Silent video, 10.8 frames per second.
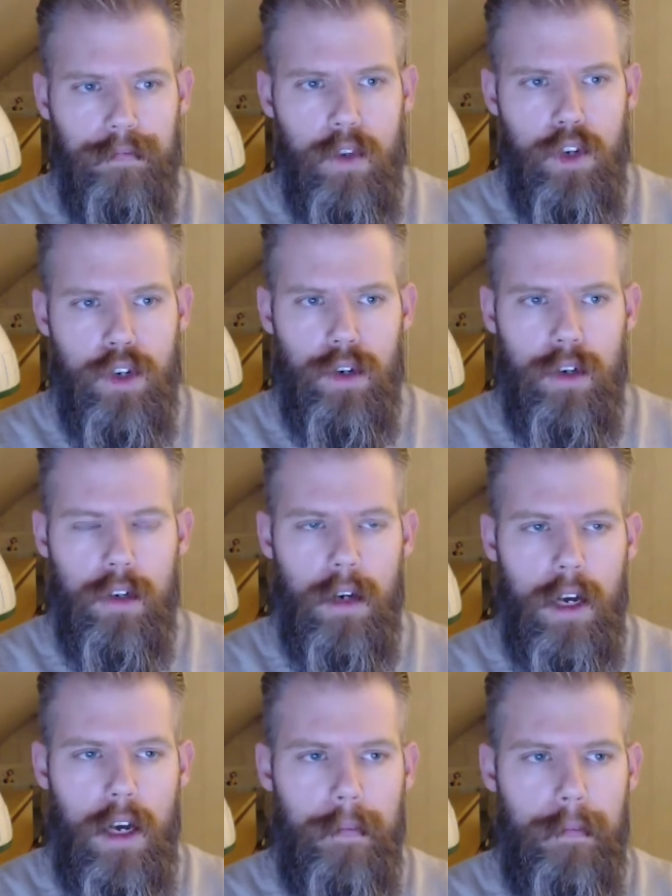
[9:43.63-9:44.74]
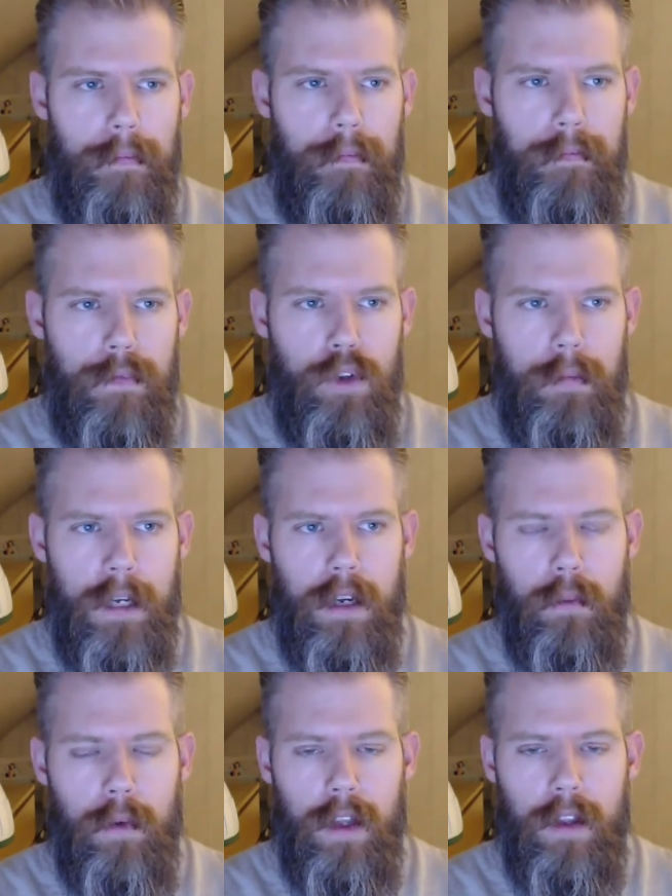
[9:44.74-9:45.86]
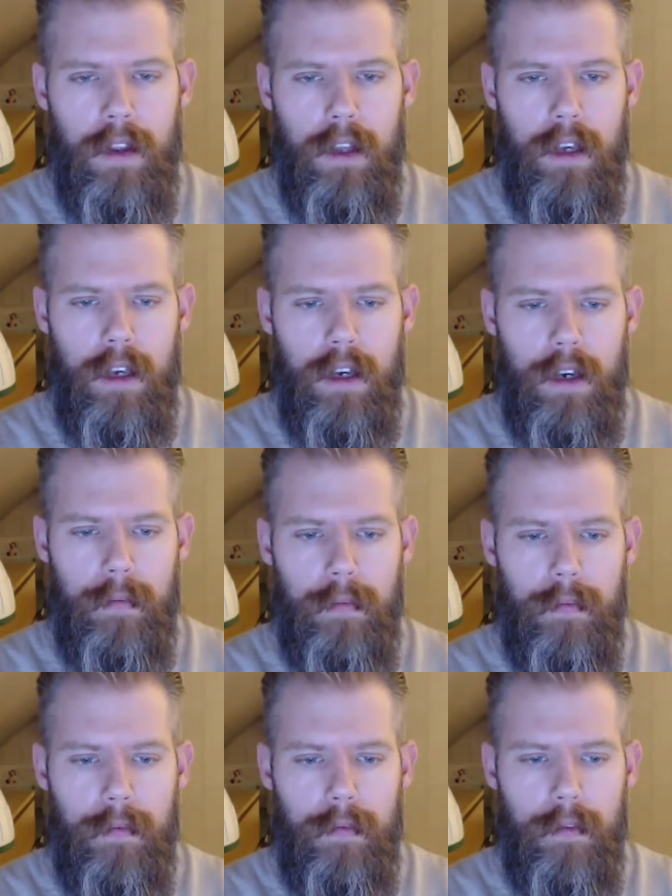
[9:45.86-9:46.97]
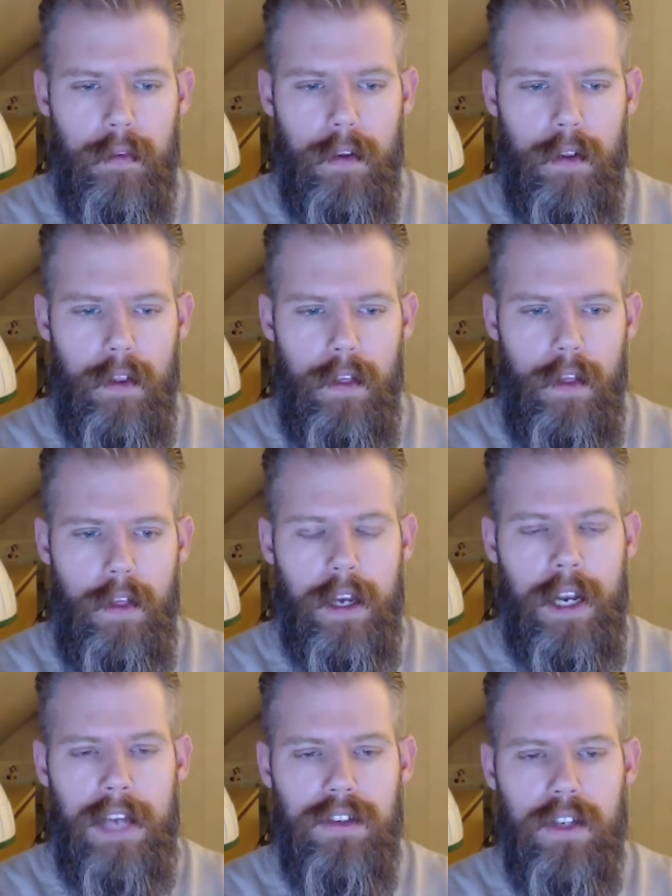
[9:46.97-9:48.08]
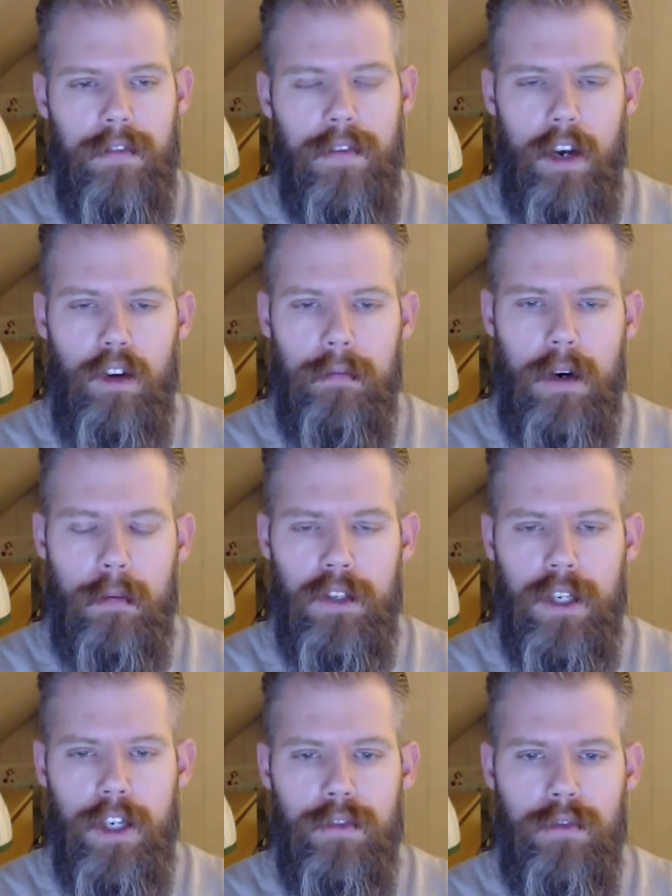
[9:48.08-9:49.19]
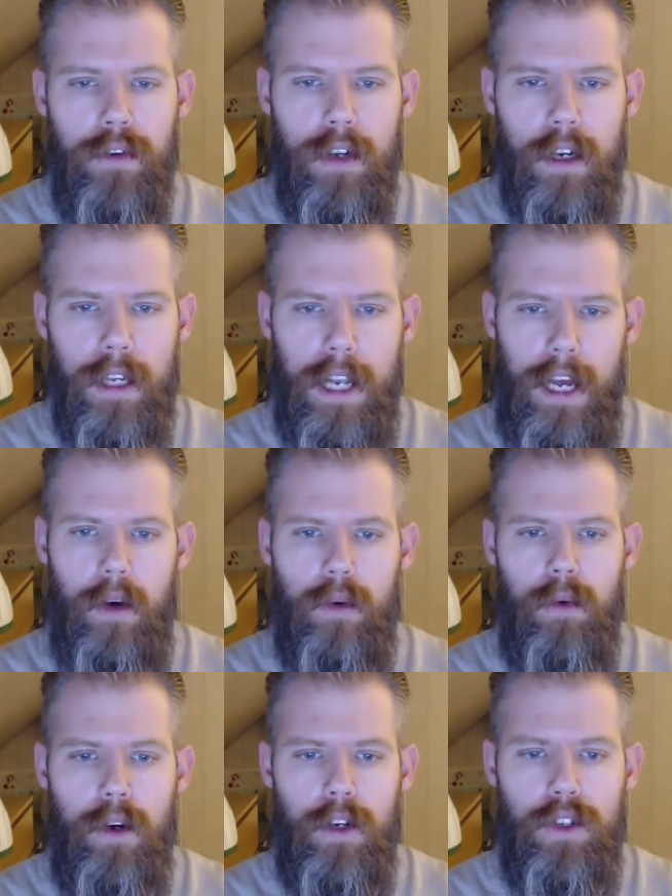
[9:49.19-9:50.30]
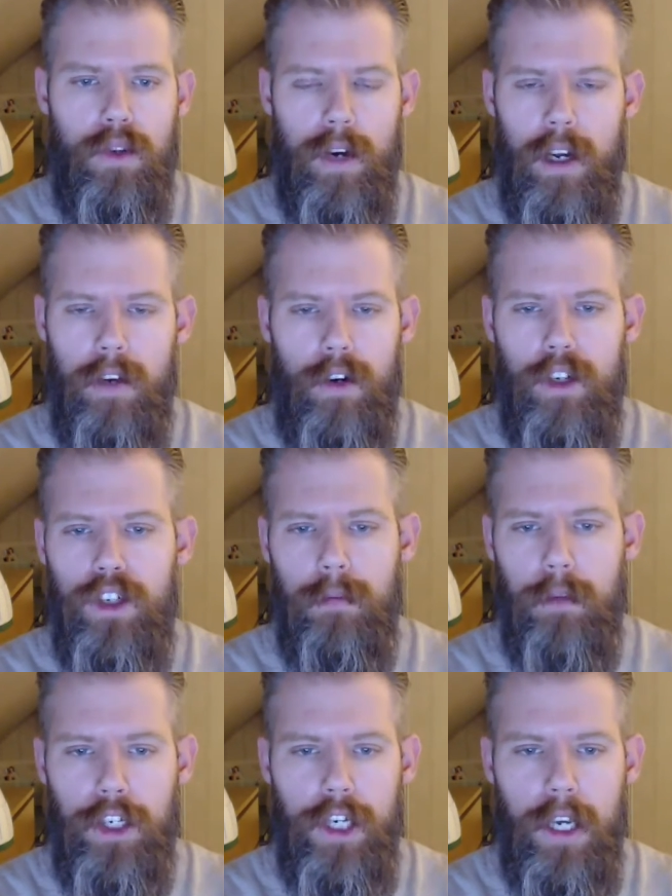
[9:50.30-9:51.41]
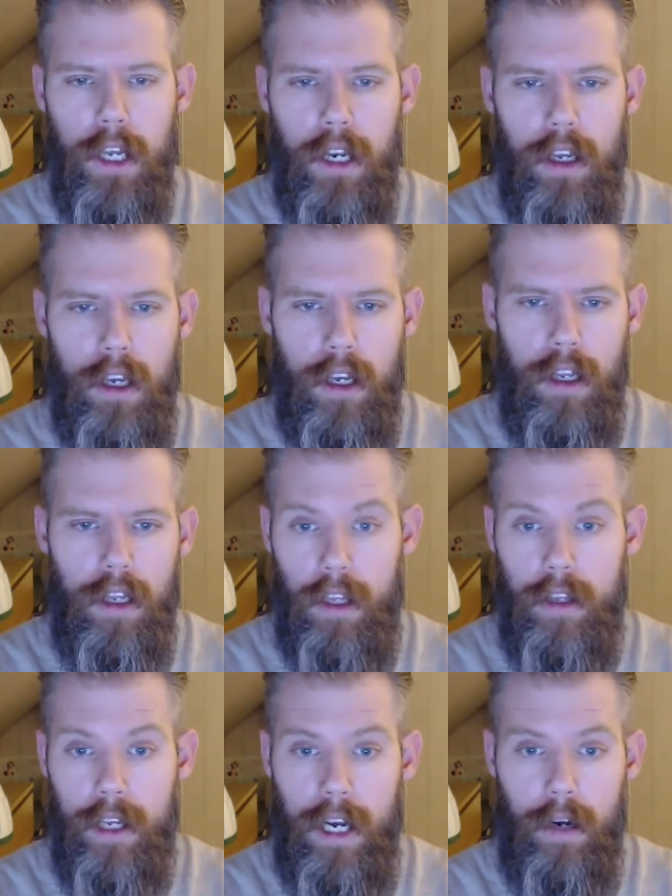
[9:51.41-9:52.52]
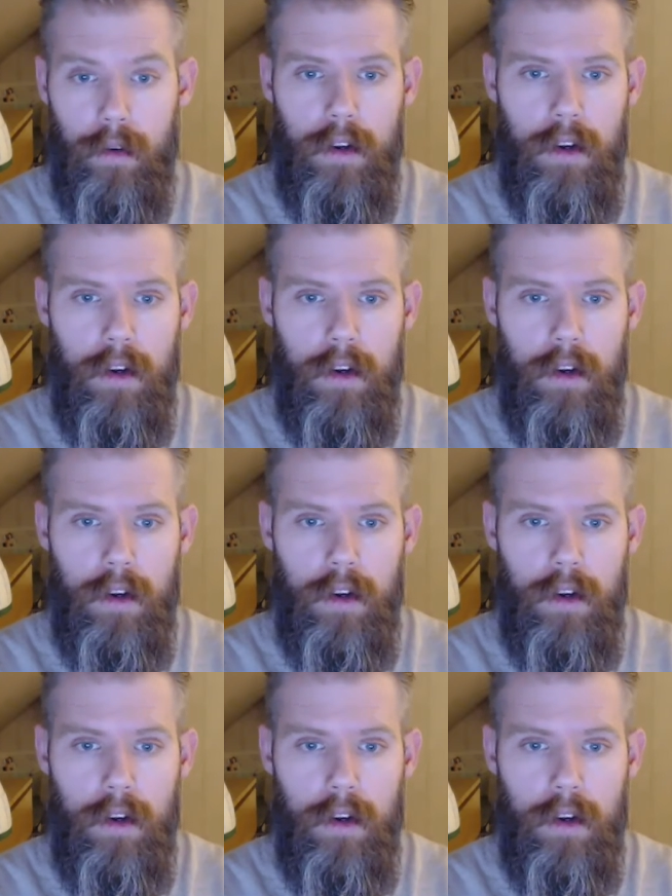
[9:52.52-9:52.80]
Sure. To begin with, the classic value proposition for the cloud was to run a virtual machine in the cloud.